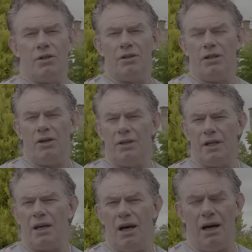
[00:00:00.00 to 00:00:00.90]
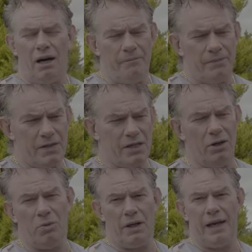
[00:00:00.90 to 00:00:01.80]
on on the car.
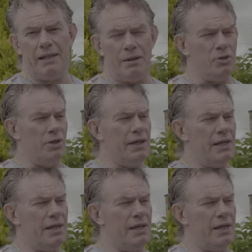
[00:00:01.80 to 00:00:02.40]
So what I end up doing